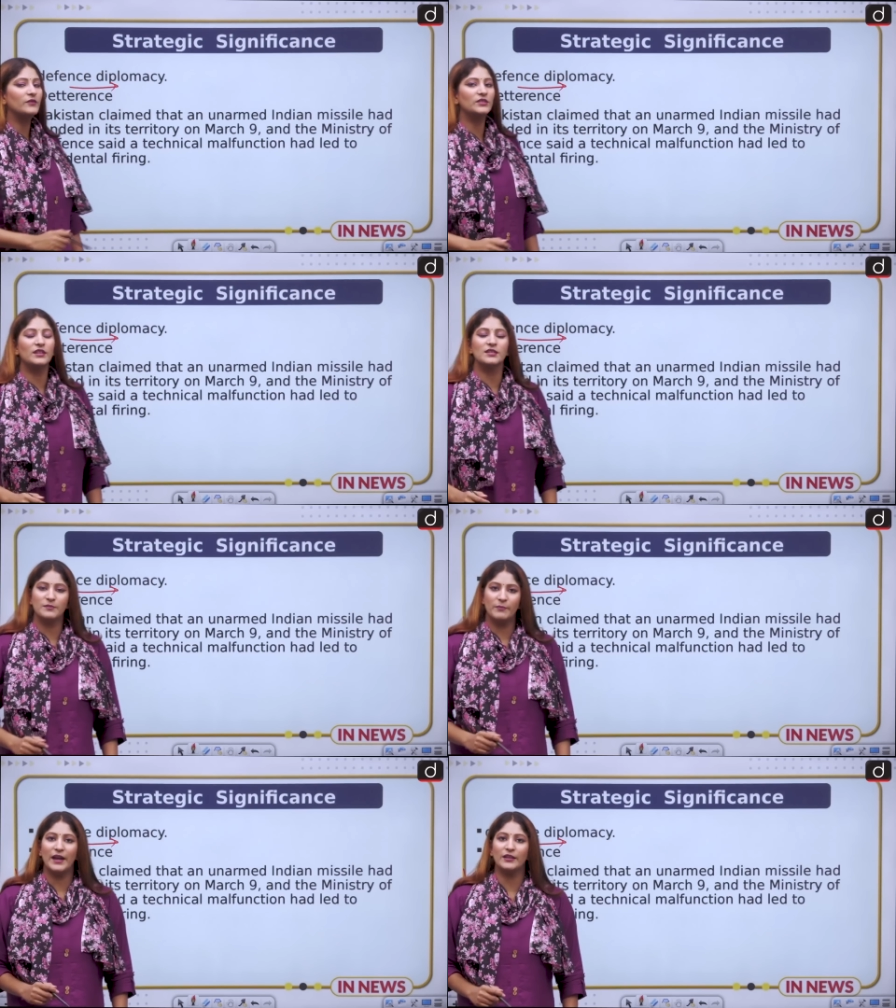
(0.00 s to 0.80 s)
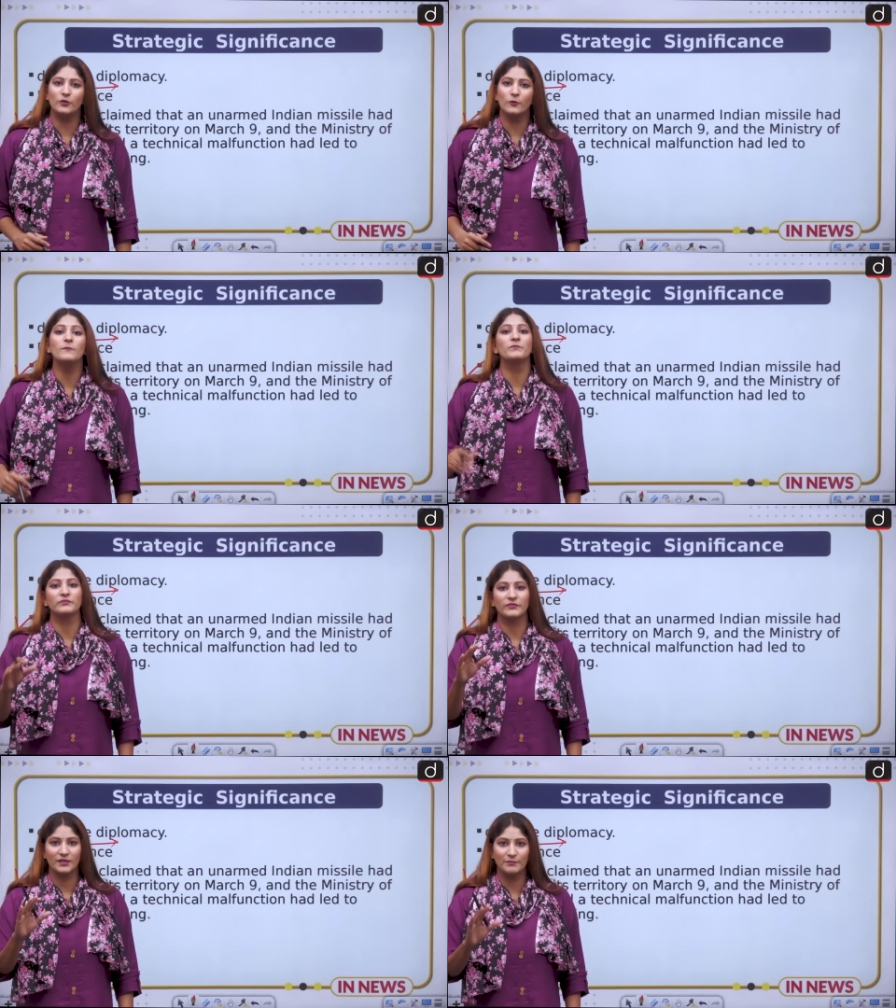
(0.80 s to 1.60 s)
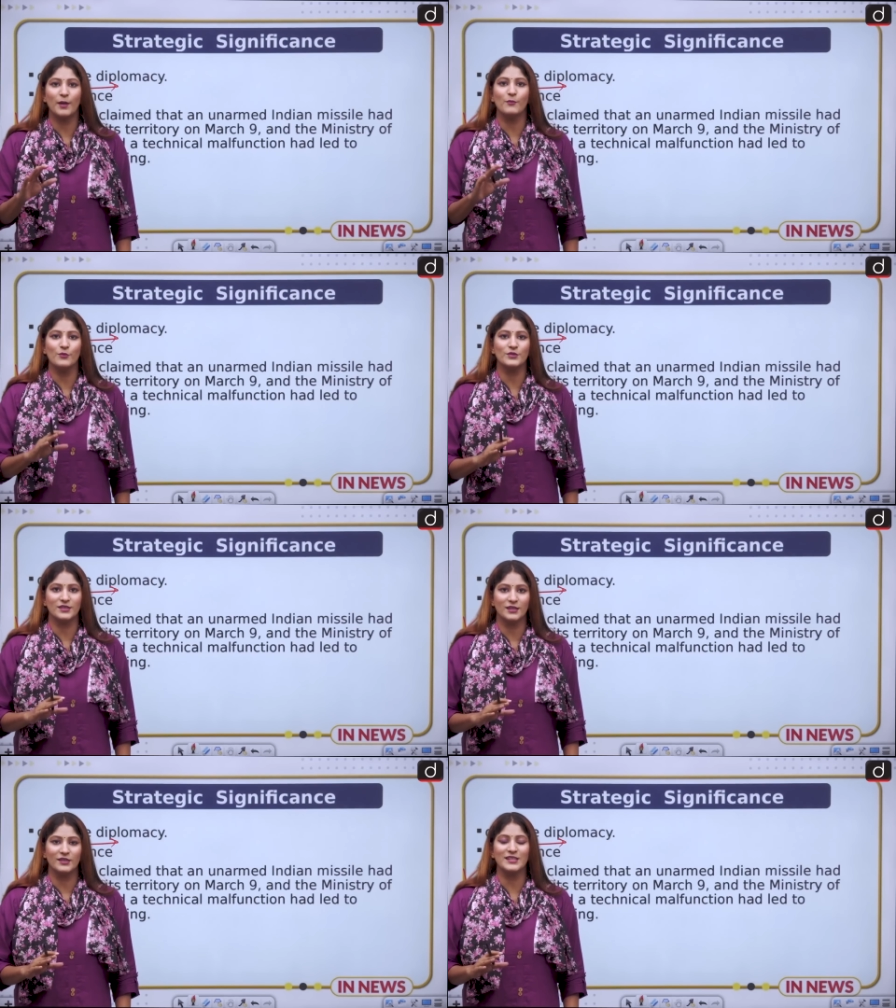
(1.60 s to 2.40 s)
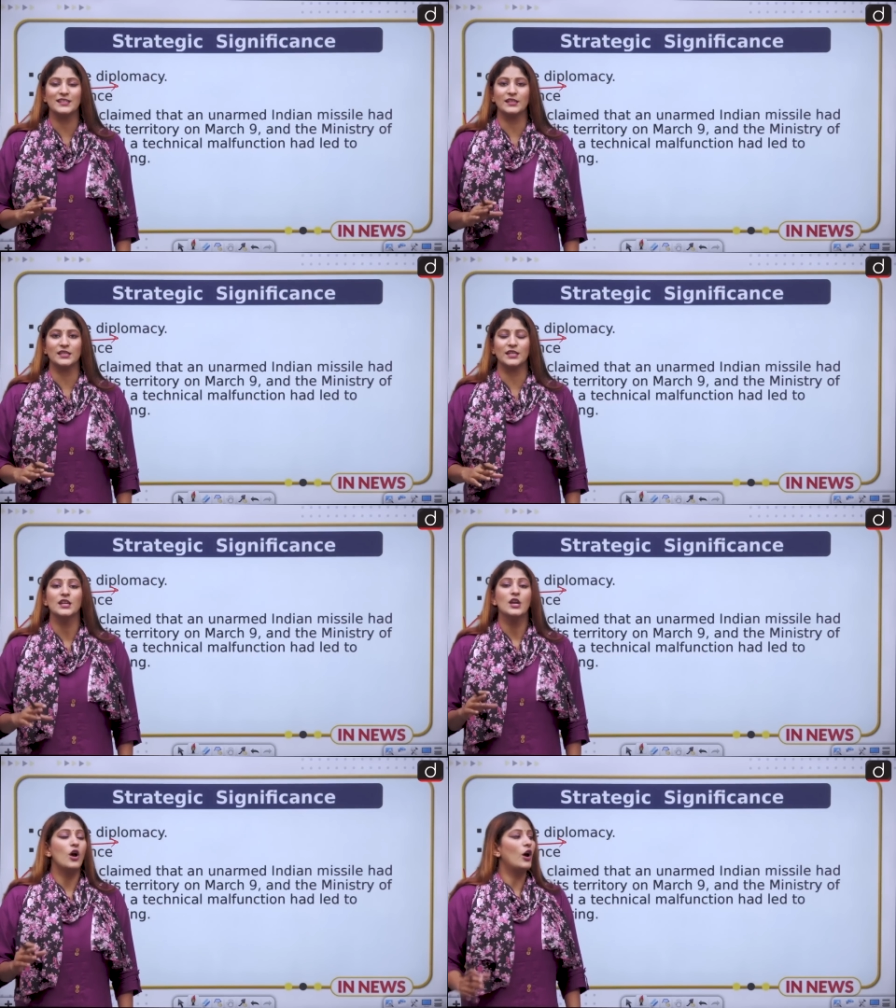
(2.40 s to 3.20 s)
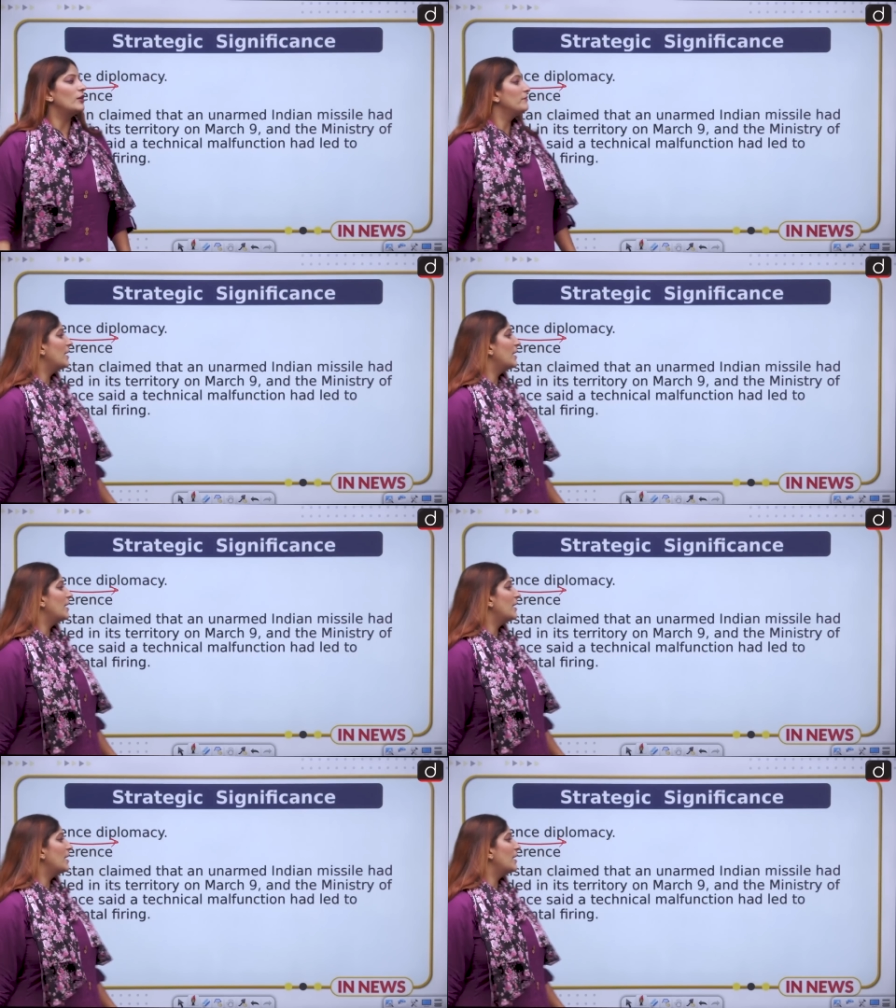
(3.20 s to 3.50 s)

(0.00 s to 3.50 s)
with respect to BrahMos recently. On